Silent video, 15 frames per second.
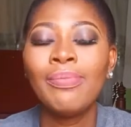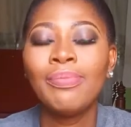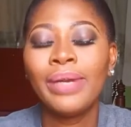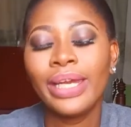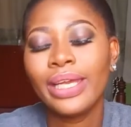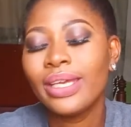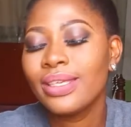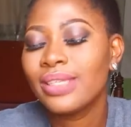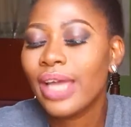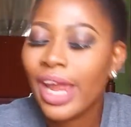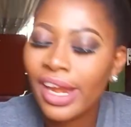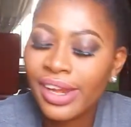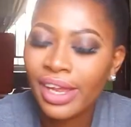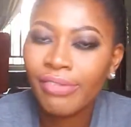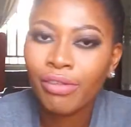please
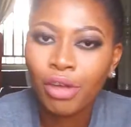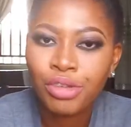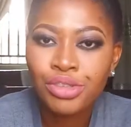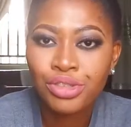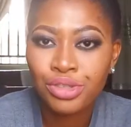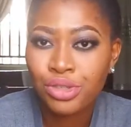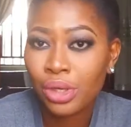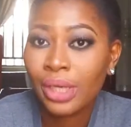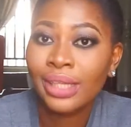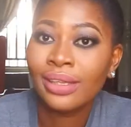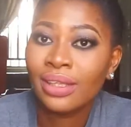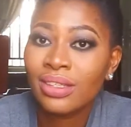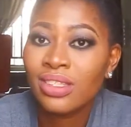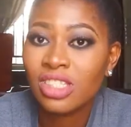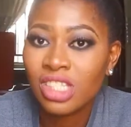endeavor to join
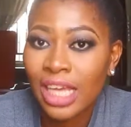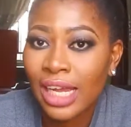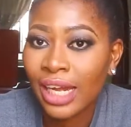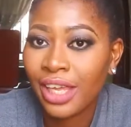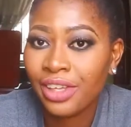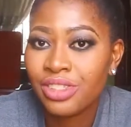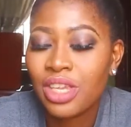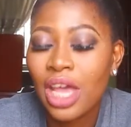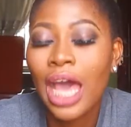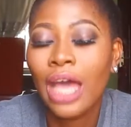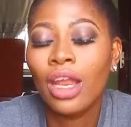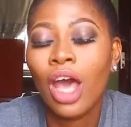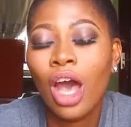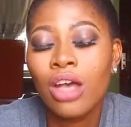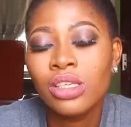this challenge
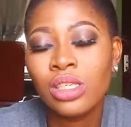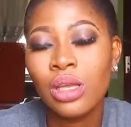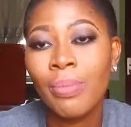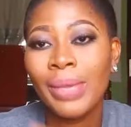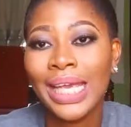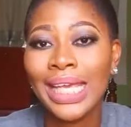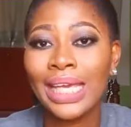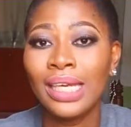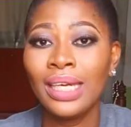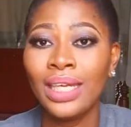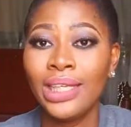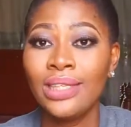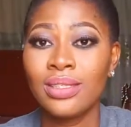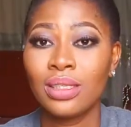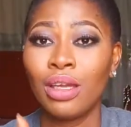and also make a
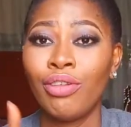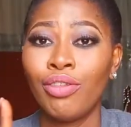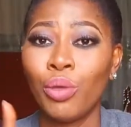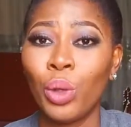list of